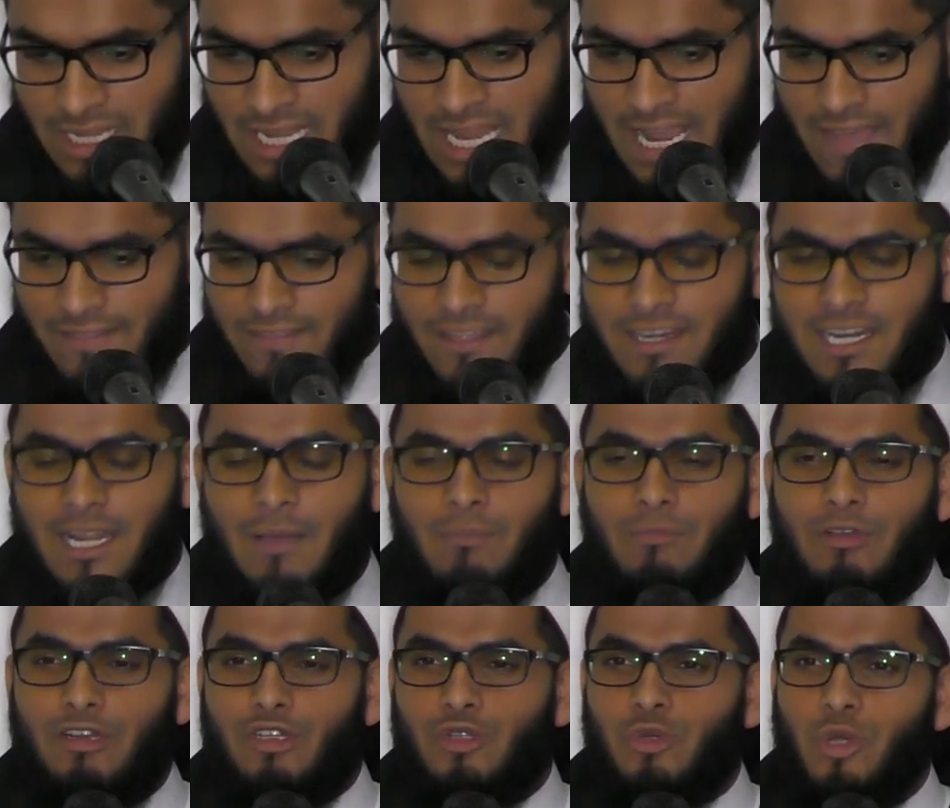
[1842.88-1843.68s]
And then
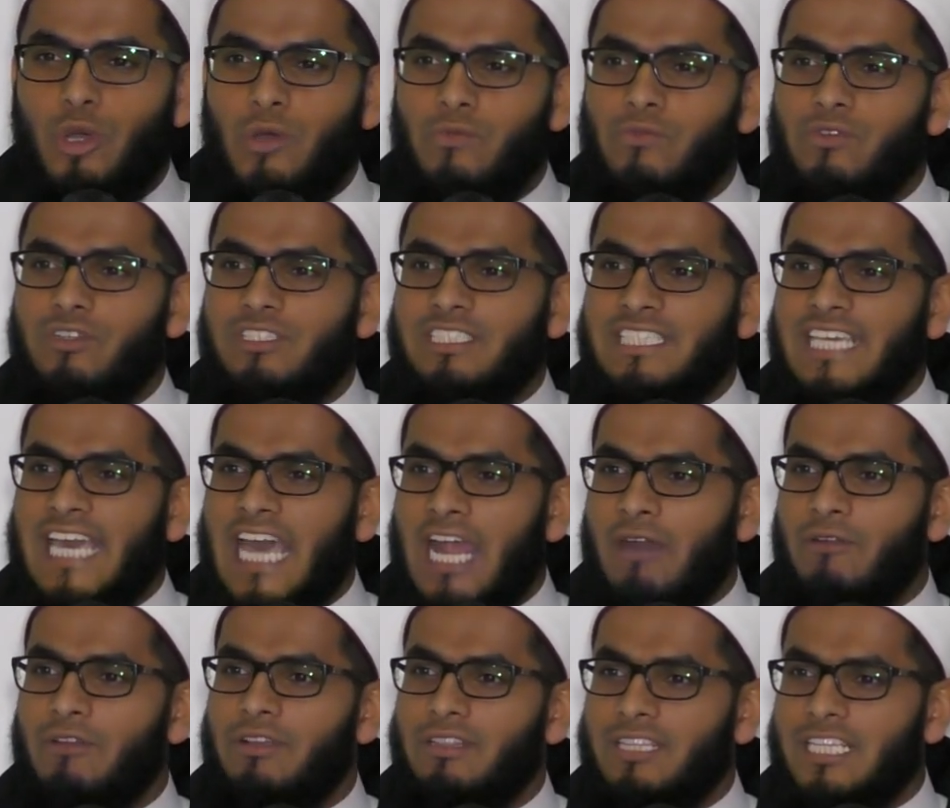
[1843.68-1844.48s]
number 12 was
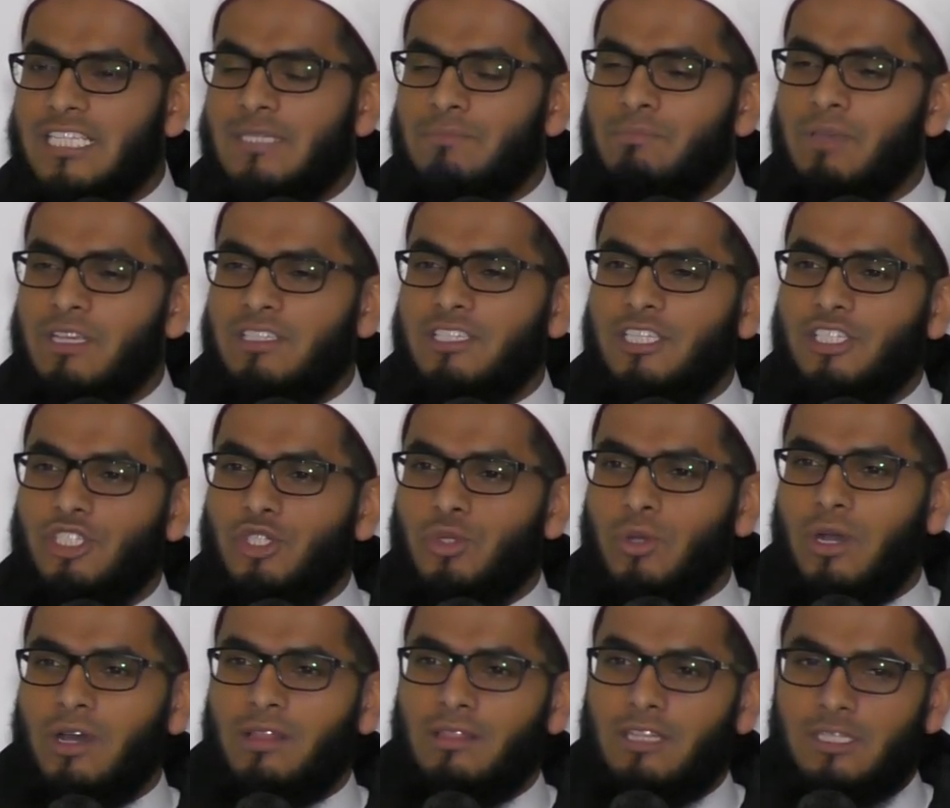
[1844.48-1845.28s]
carry this message
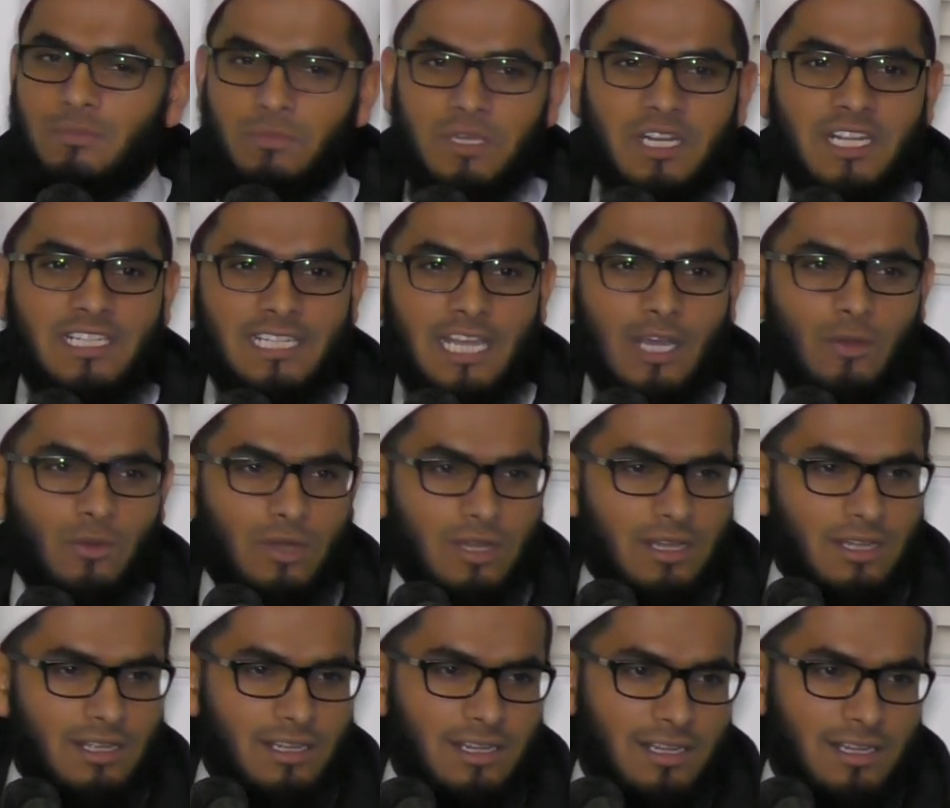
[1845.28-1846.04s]
to others, meaning da'wah.